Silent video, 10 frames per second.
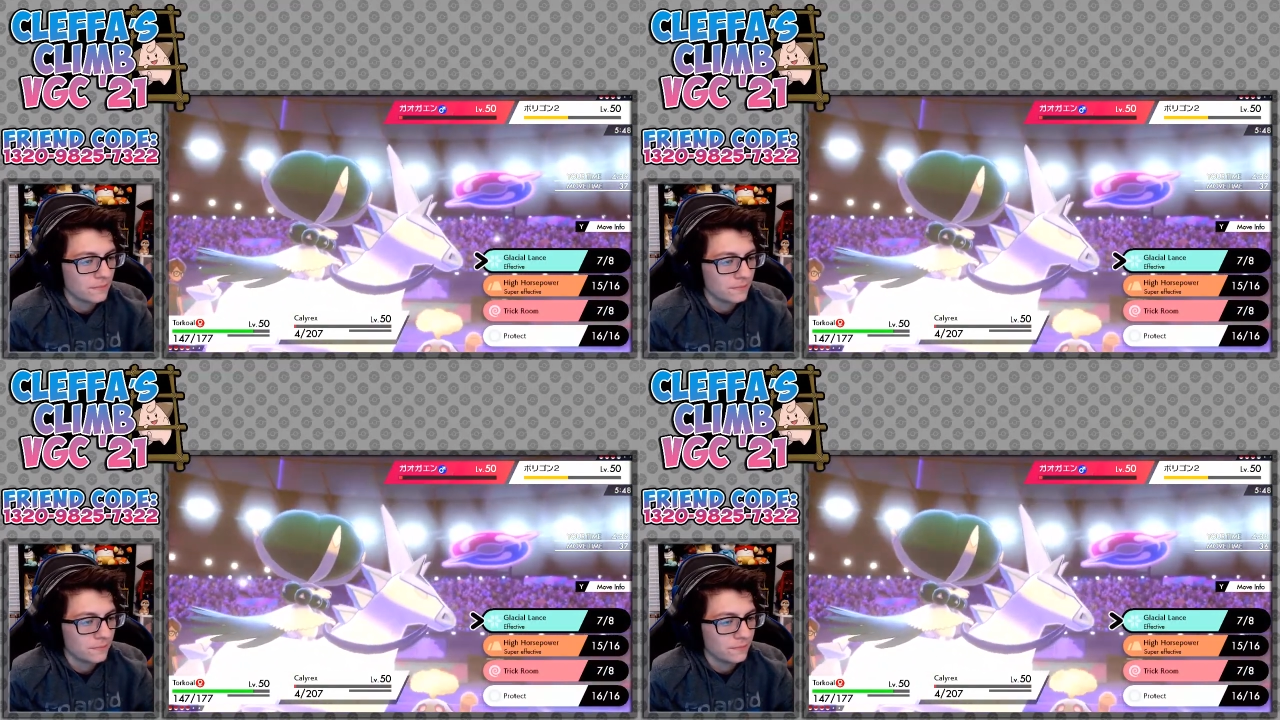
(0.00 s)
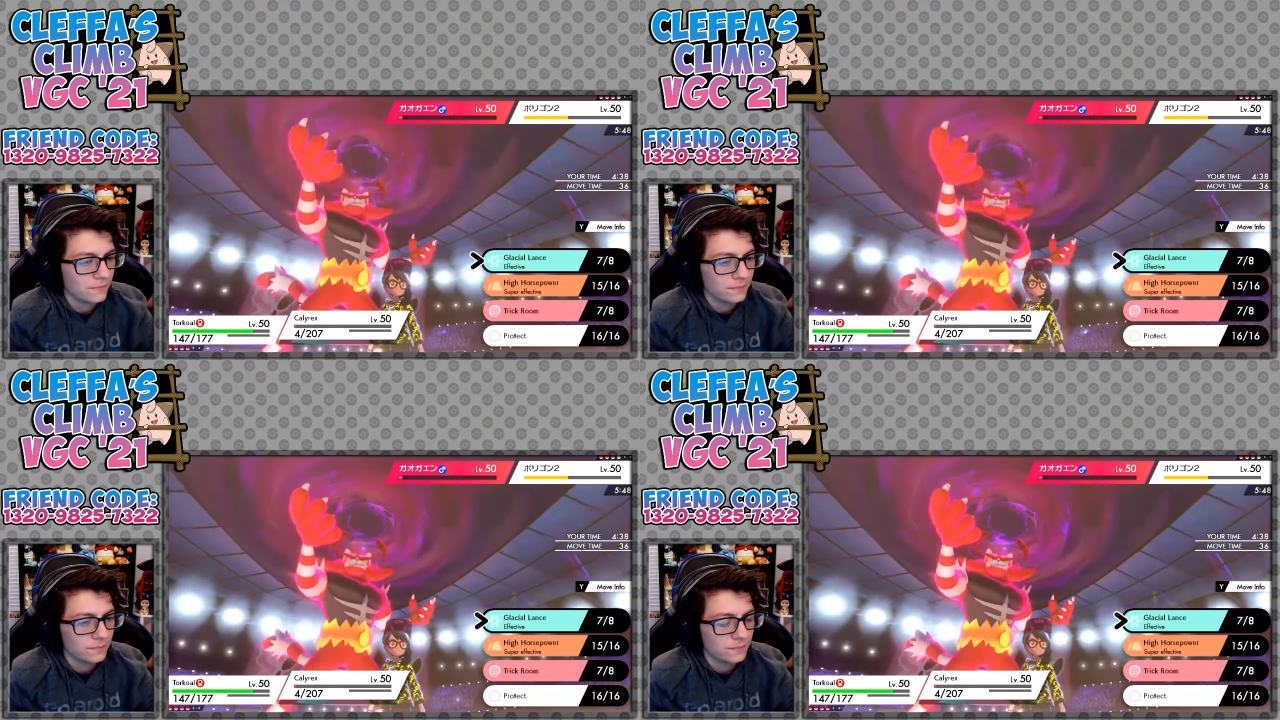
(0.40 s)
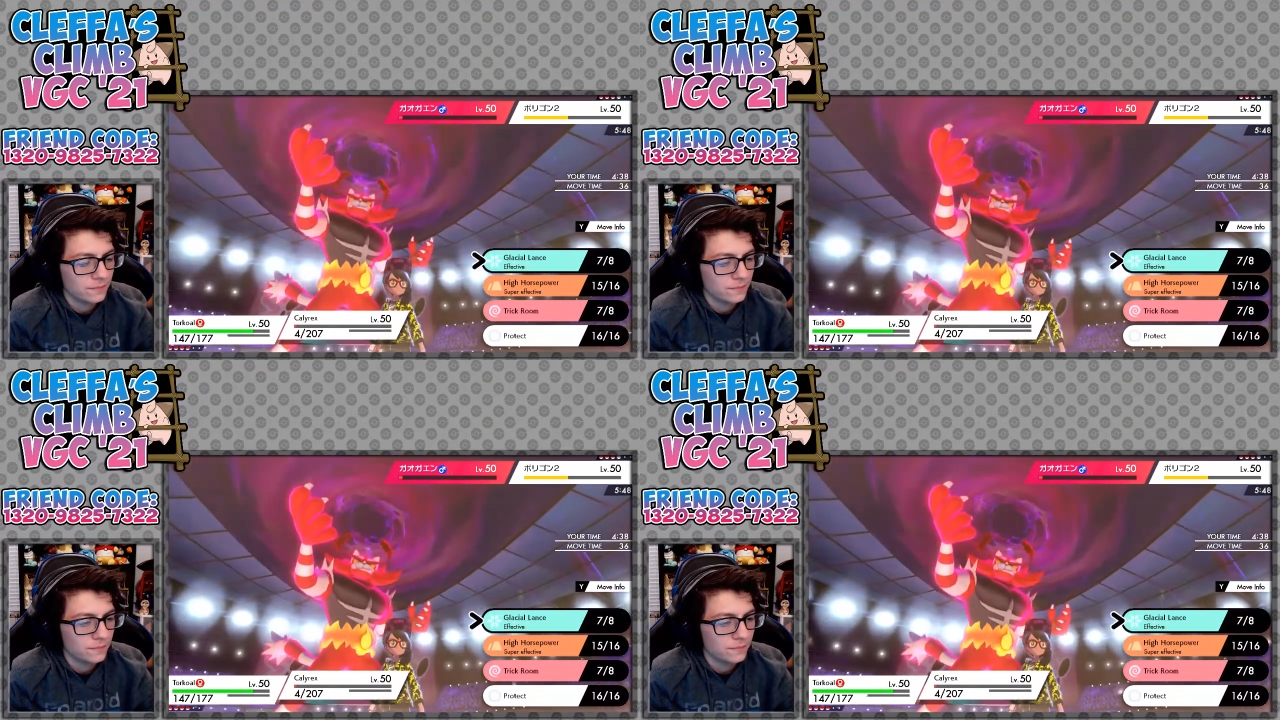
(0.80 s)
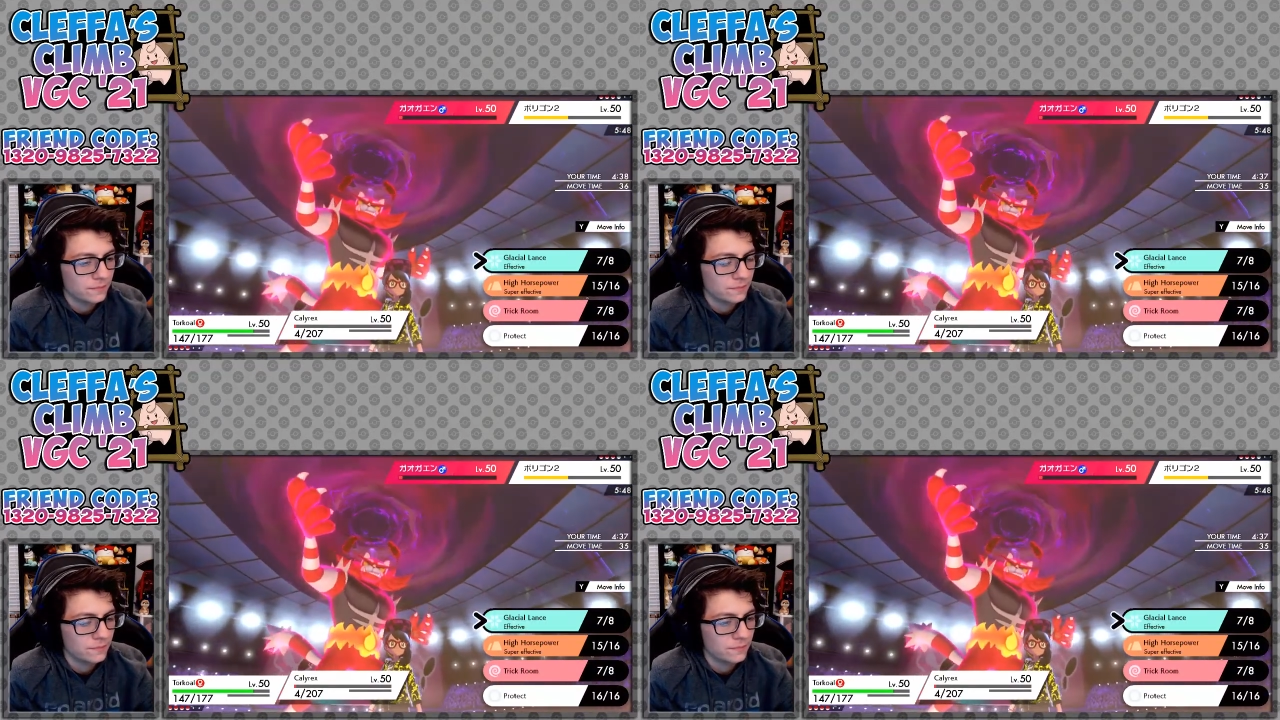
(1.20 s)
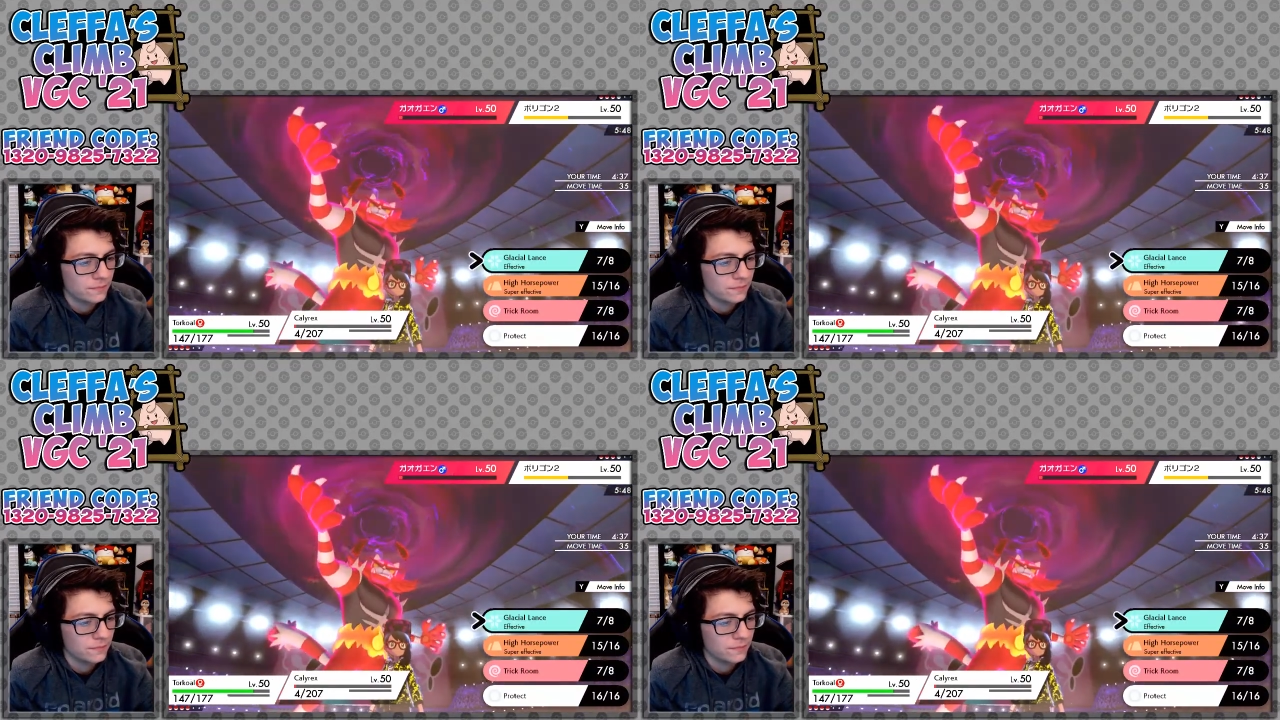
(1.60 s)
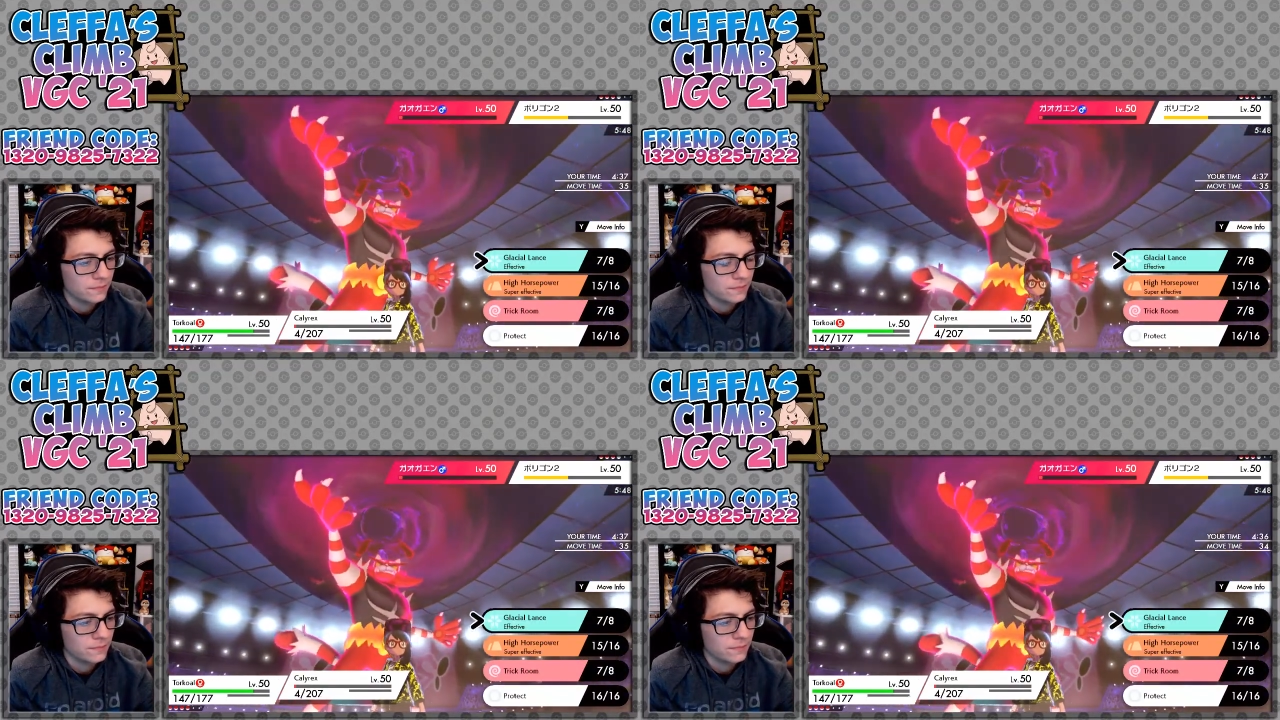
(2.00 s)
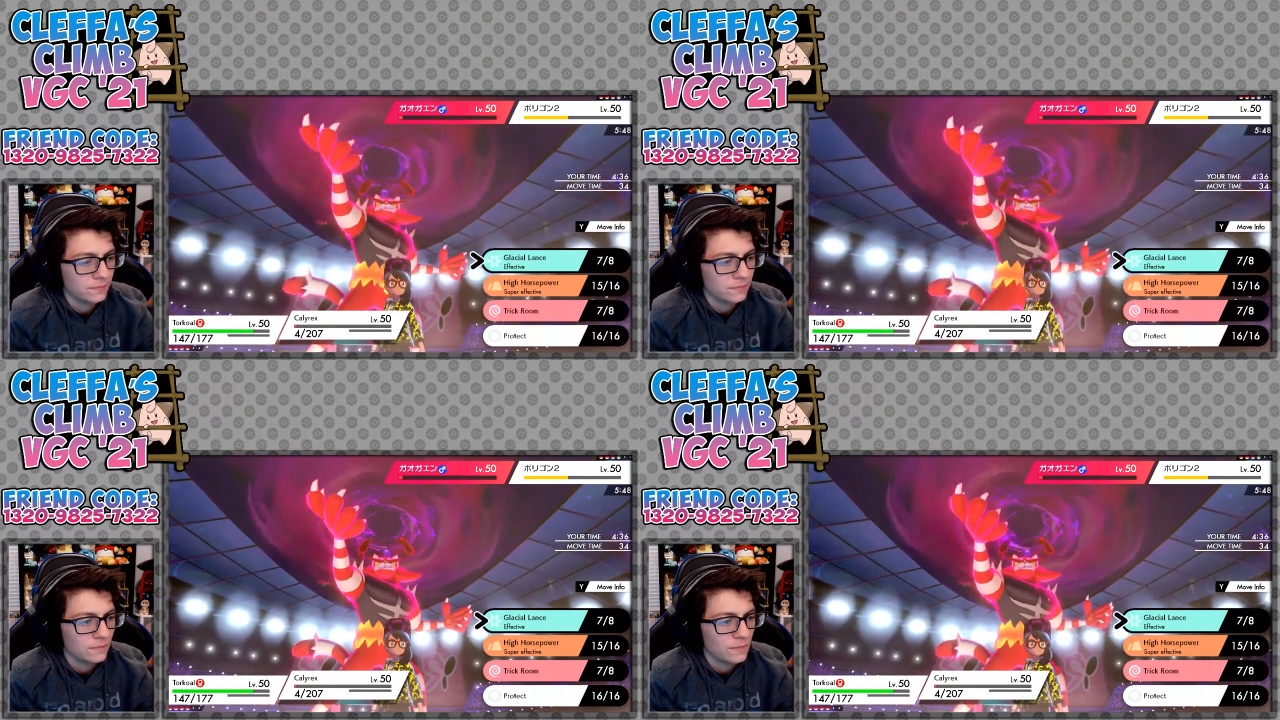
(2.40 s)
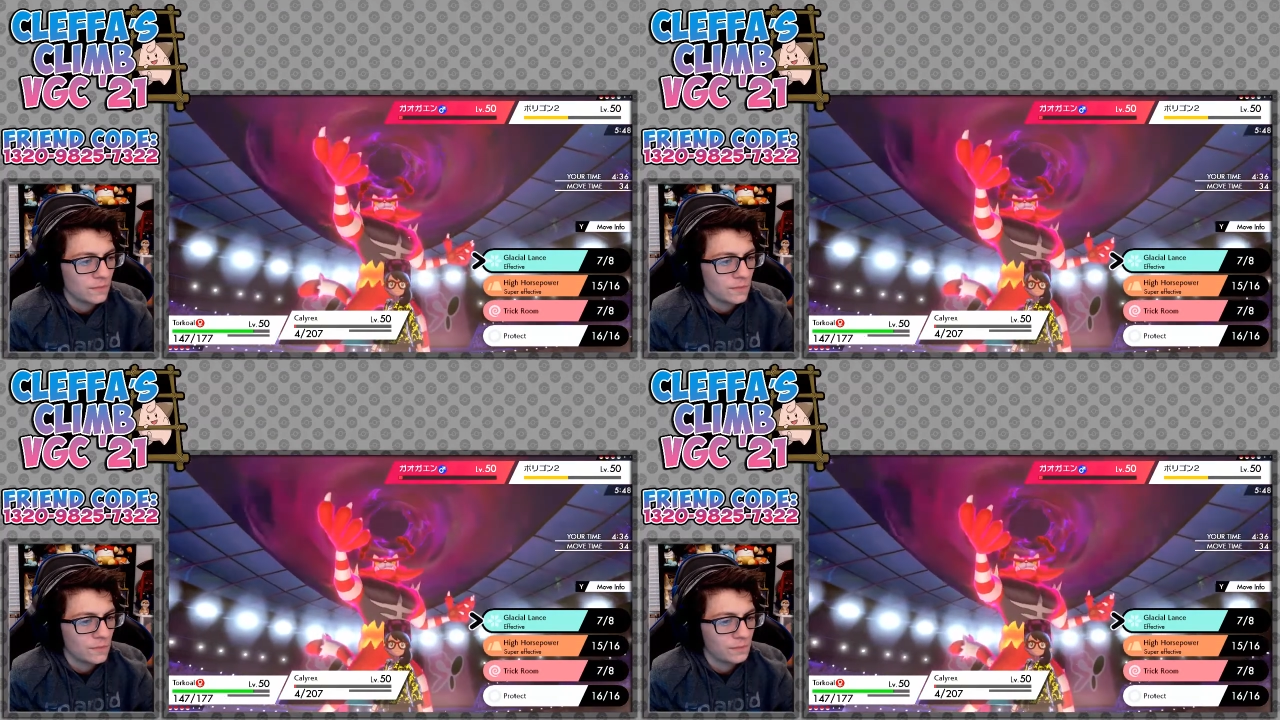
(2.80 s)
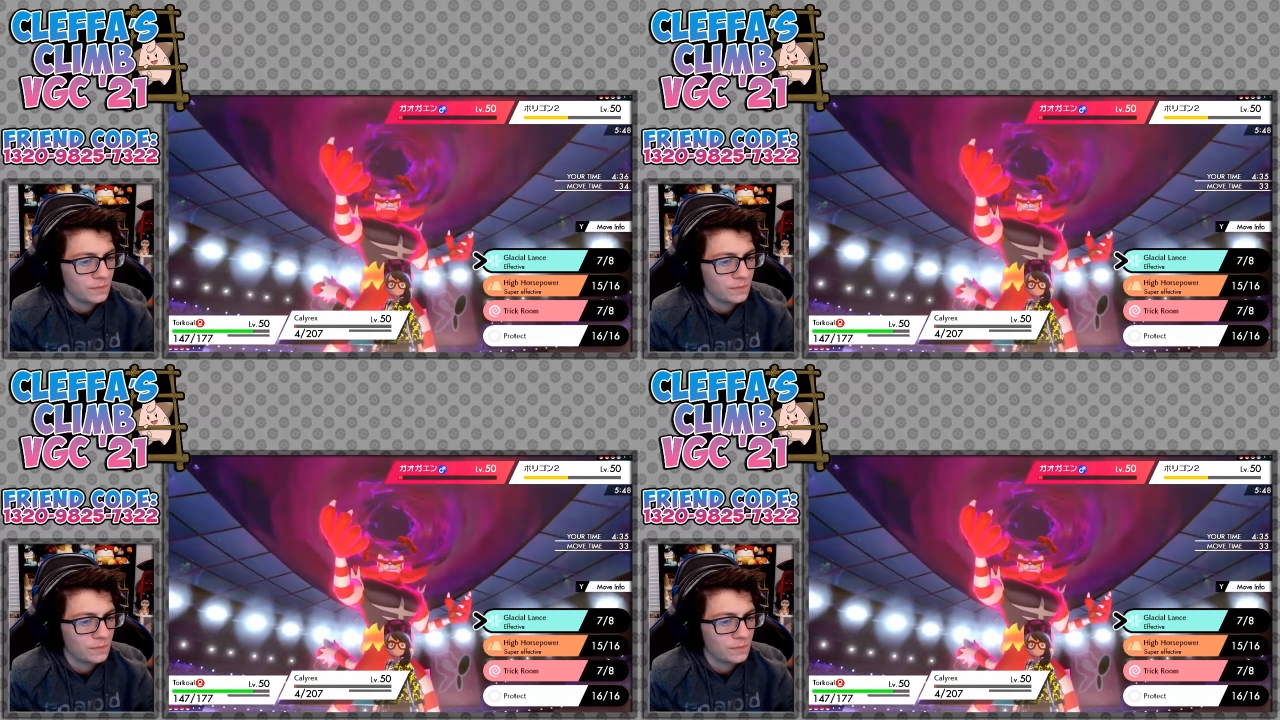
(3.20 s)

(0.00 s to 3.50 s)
No one is speaking in this clip.